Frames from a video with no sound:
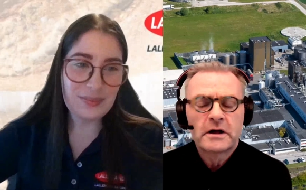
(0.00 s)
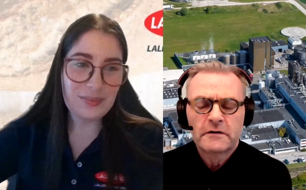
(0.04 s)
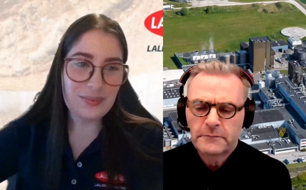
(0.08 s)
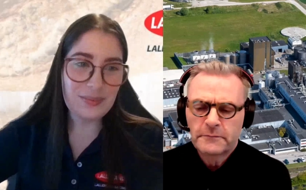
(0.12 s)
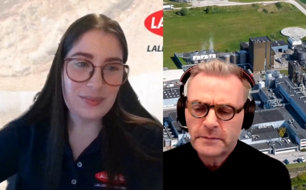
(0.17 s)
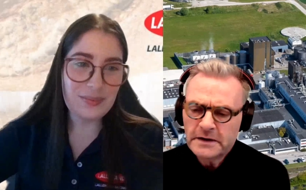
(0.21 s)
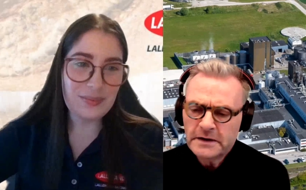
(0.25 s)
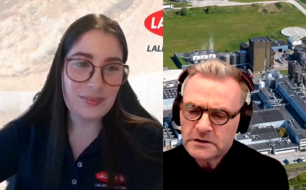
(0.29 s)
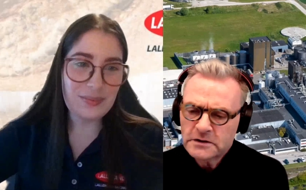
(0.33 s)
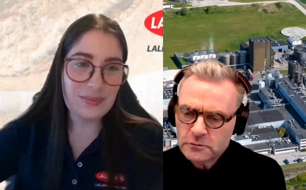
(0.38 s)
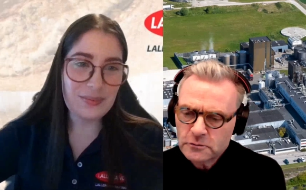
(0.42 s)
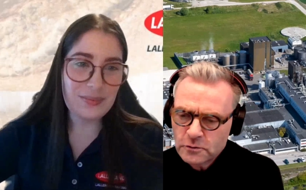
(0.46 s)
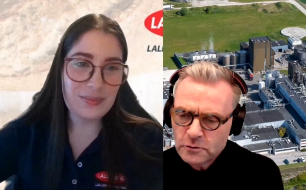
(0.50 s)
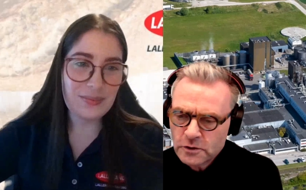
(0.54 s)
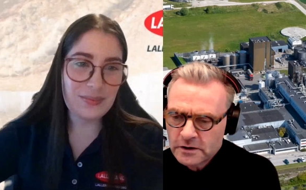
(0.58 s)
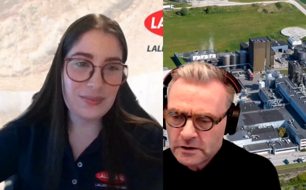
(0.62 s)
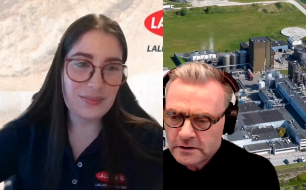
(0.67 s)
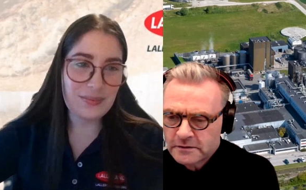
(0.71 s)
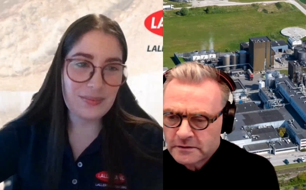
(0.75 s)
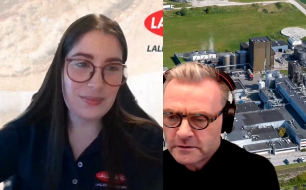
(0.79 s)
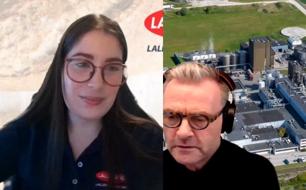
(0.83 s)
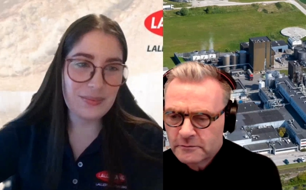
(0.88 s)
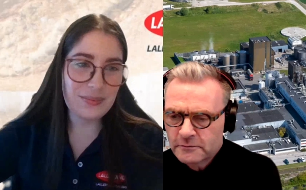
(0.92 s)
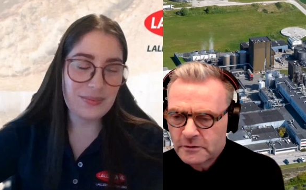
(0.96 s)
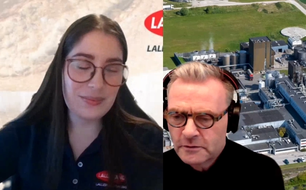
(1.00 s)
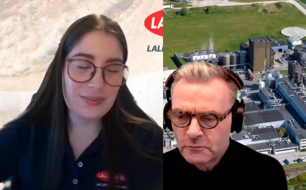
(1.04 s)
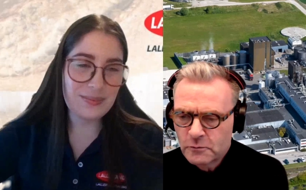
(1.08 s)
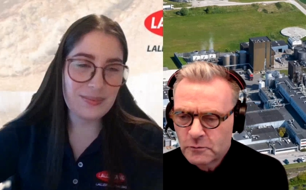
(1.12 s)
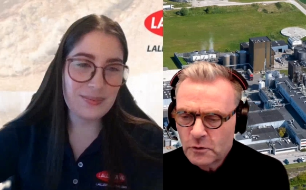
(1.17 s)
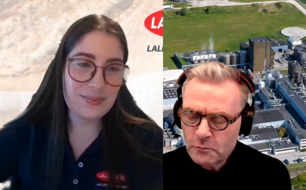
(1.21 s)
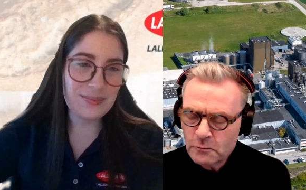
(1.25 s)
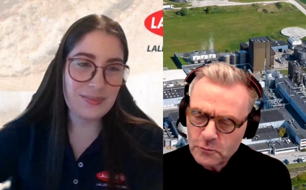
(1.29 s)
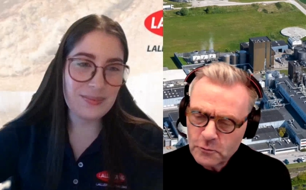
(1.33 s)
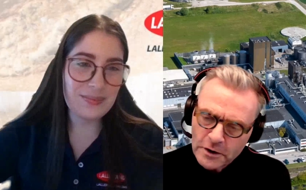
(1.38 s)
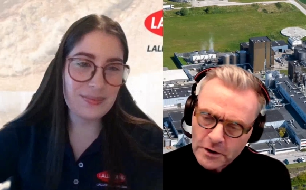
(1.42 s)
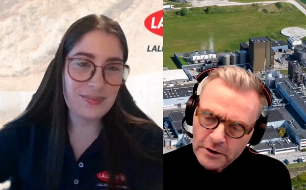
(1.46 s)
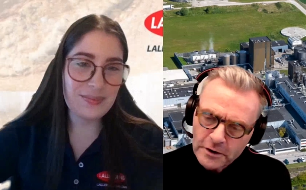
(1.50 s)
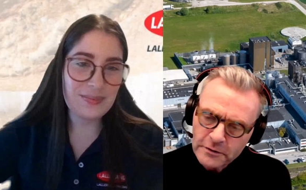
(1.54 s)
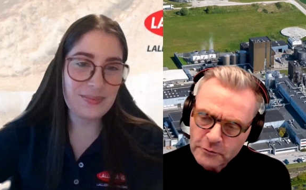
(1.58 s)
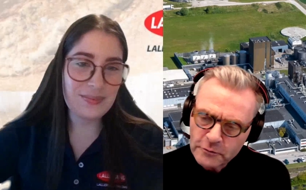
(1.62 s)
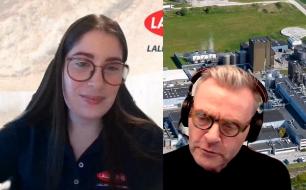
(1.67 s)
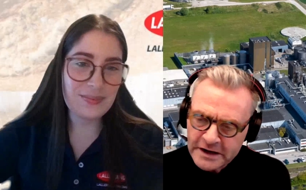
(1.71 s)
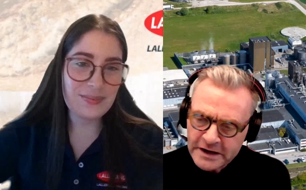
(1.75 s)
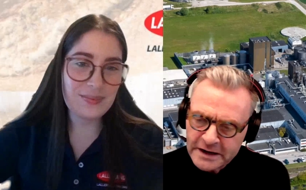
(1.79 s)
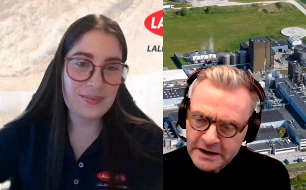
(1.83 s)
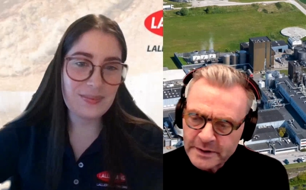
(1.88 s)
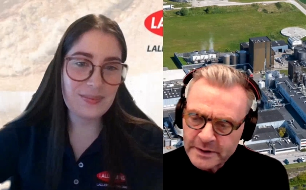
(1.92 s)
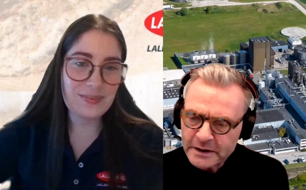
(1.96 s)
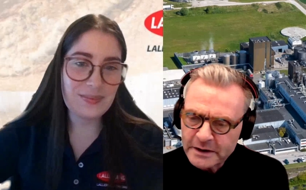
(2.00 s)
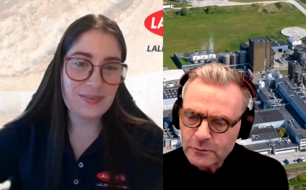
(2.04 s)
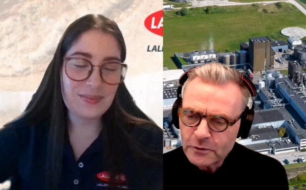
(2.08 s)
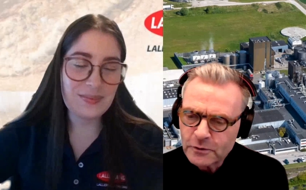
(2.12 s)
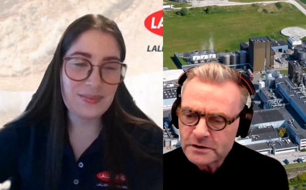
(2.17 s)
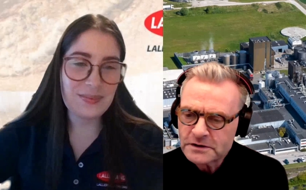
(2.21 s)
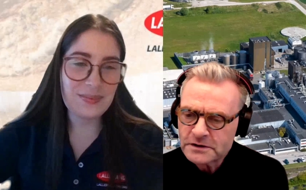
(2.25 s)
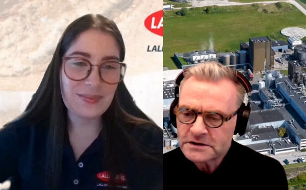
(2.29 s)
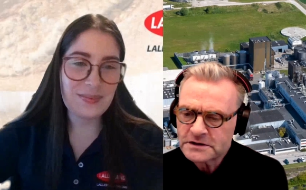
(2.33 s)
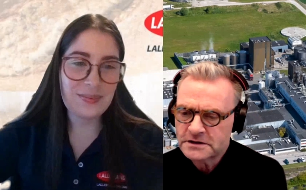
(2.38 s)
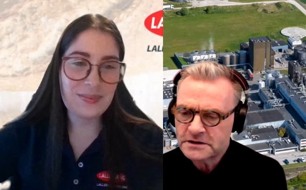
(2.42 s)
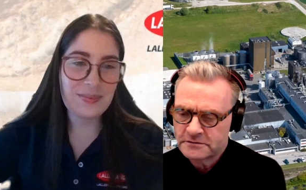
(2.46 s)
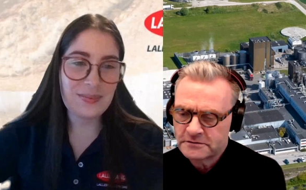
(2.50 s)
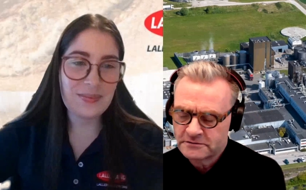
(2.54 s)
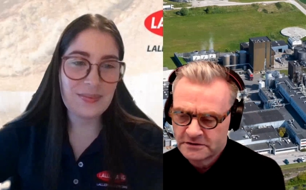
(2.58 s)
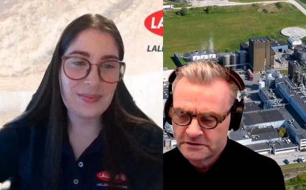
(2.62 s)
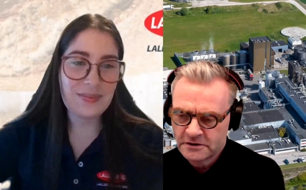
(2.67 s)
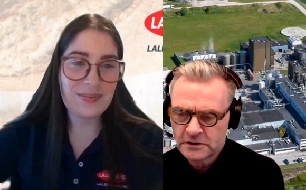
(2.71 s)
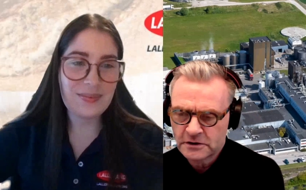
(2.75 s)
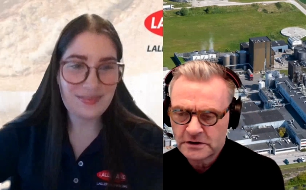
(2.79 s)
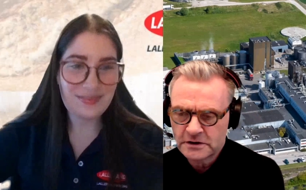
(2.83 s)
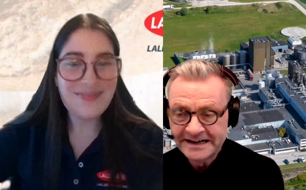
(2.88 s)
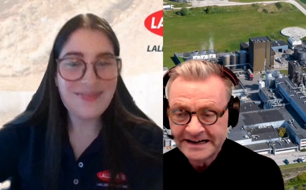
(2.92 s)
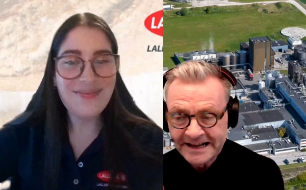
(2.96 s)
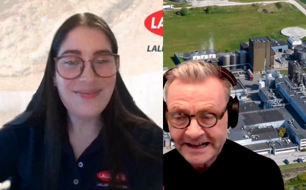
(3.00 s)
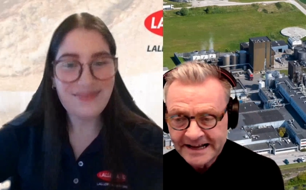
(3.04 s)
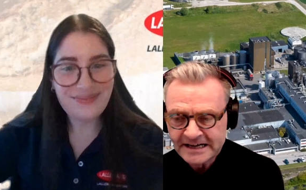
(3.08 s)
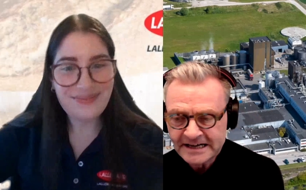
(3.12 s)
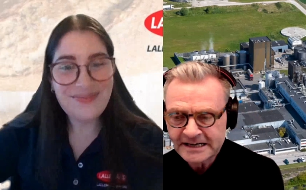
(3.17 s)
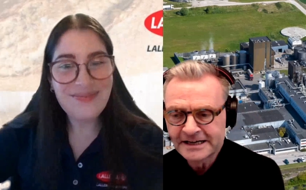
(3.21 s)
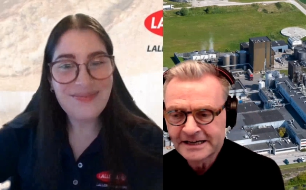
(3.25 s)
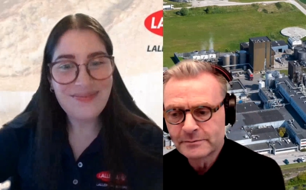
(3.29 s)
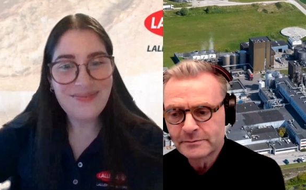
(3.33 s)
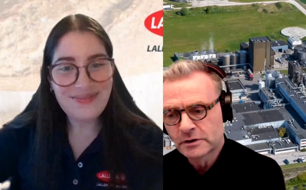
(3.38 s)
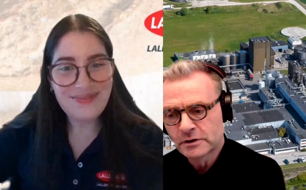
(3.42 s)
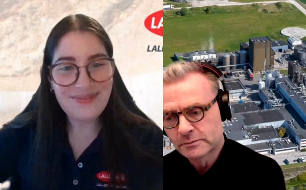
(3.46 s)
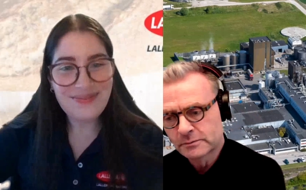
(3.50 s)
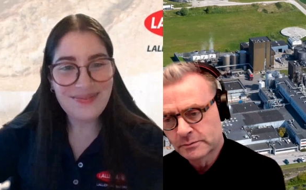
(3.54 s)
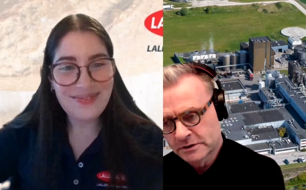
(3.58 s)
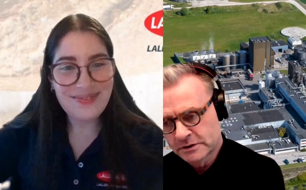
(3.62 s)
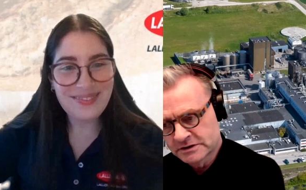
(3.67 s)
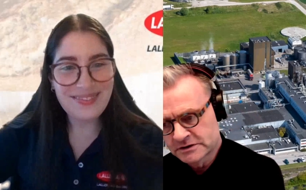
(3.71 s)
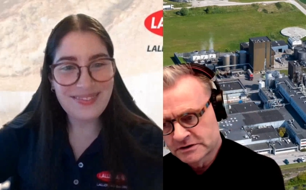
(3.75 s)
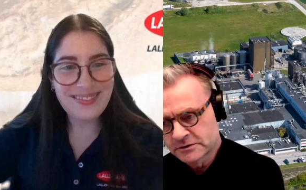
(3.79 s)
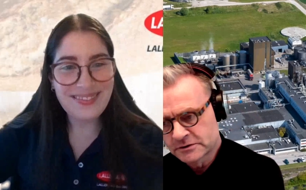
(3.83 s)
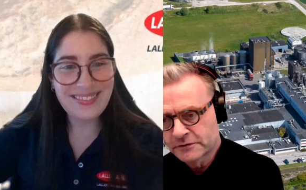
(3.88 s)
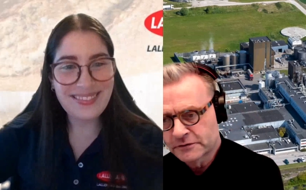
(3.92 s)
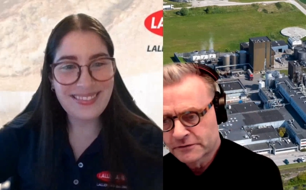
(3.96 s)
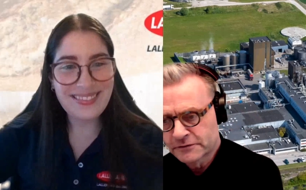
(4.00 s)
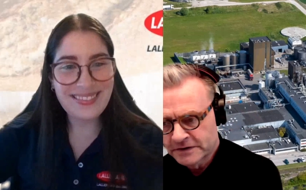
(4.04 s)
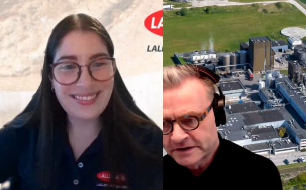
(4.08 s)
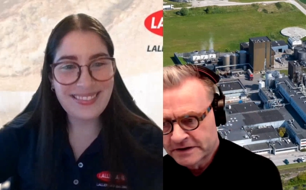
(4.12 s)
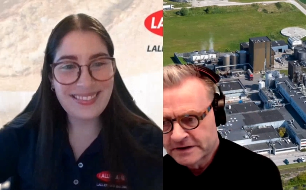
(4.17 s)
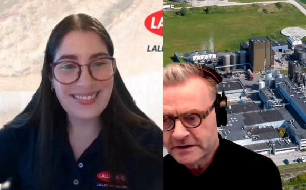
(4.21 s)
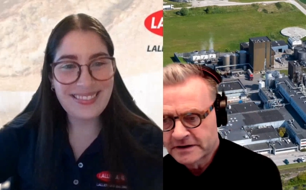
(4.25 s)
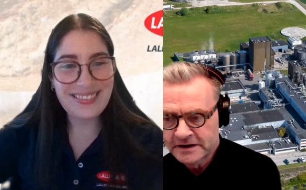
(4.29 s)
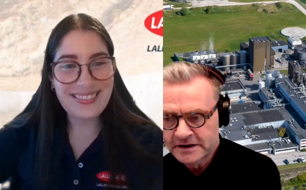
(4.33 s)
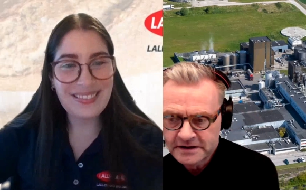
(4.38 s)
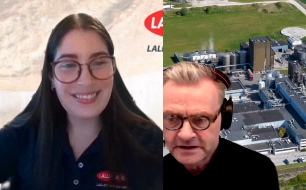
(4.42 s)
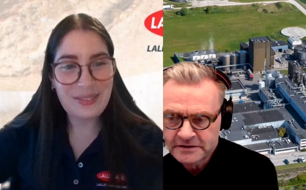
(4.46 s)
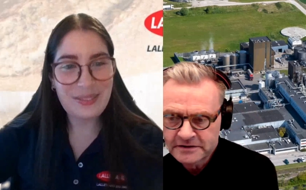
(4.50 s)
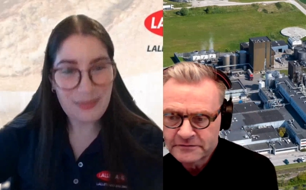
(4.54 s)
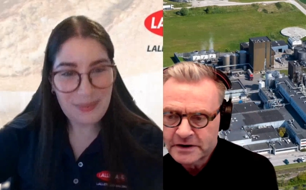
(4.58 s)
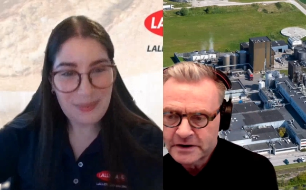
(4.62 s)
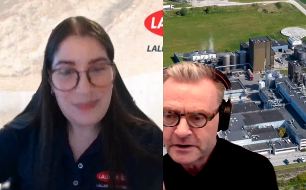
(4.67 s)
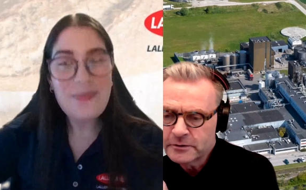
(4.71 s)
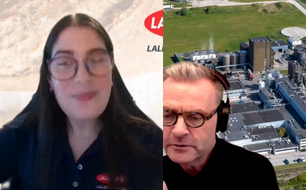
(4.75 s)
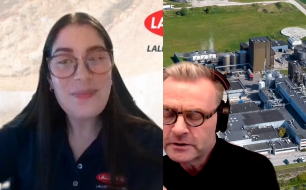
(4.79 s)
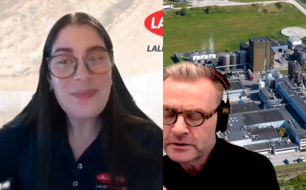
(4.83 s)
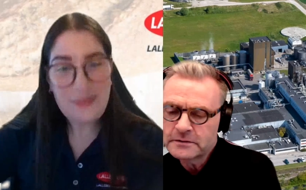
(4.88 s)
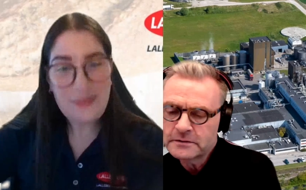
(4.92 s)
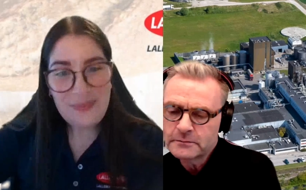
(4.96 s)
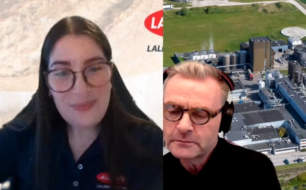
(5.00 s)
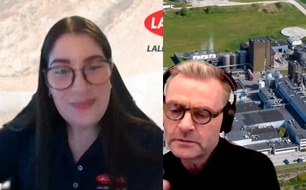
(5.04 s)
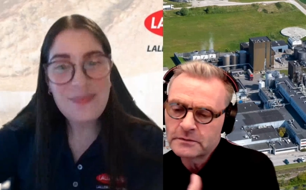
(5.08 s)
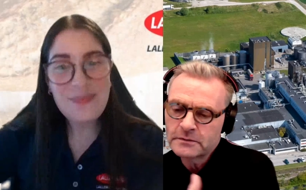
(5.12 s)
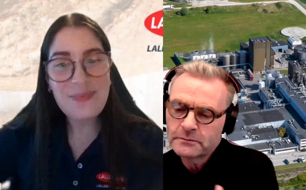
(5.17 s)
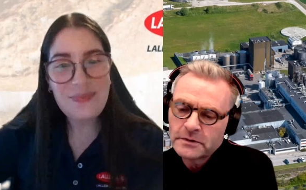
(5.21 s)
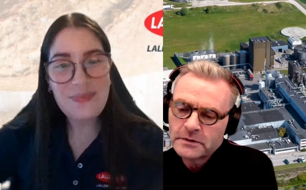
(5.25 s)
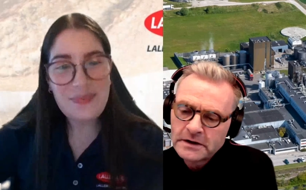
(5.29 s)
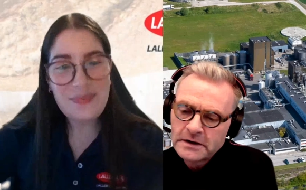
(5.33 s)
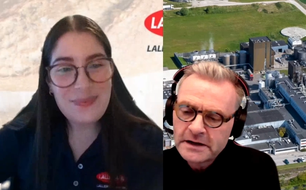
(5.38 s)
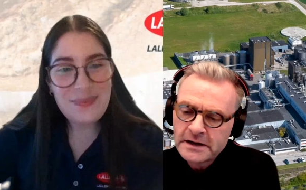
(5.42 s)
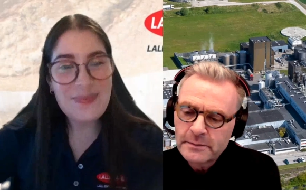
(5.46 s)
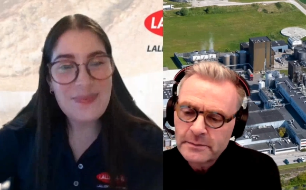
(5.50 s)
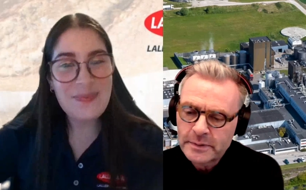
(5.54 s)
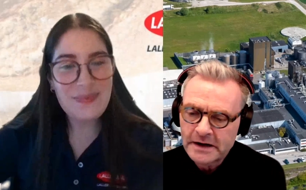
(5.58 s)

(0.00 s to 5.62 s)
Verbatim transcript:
Speaker 1: well, I've been to one of the really big ones, uh, not lately, but but sort of in the in the very uh,